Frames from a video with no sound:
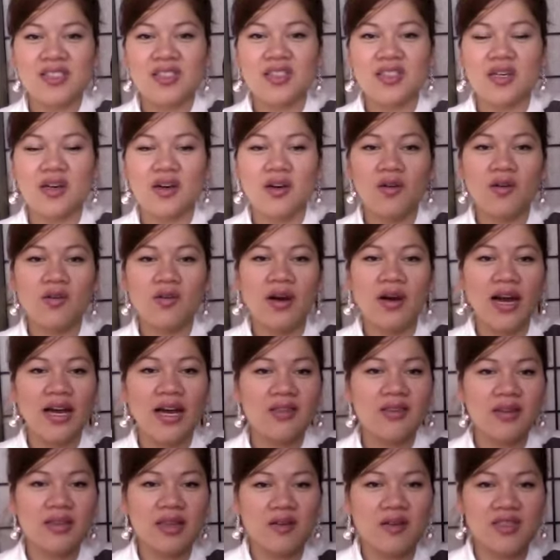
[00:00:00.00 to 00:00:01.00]
So I
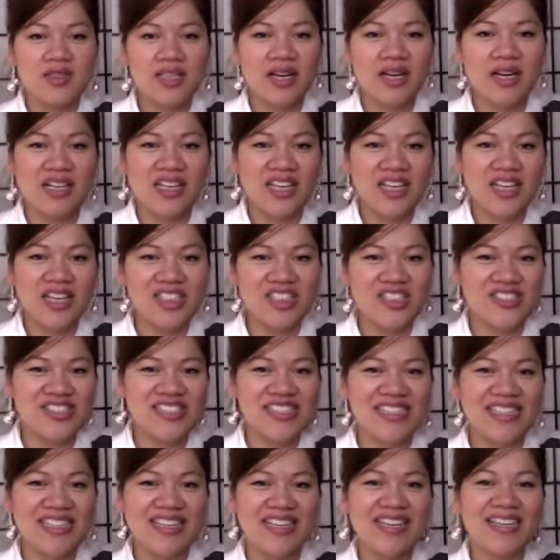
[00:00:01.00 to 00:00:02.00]
thought that was kind of
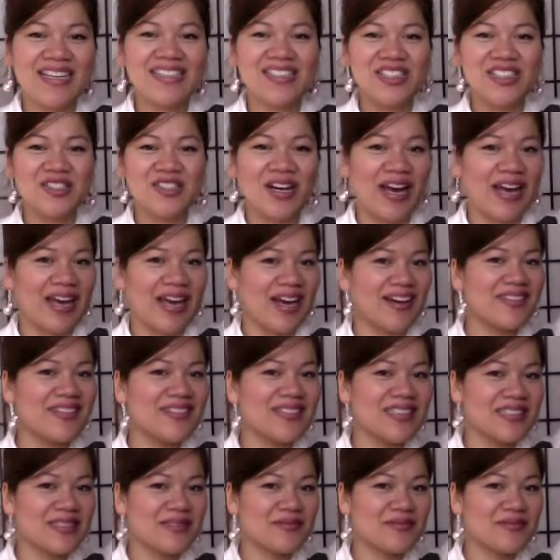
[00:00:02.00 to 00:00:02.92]
interesting to try out.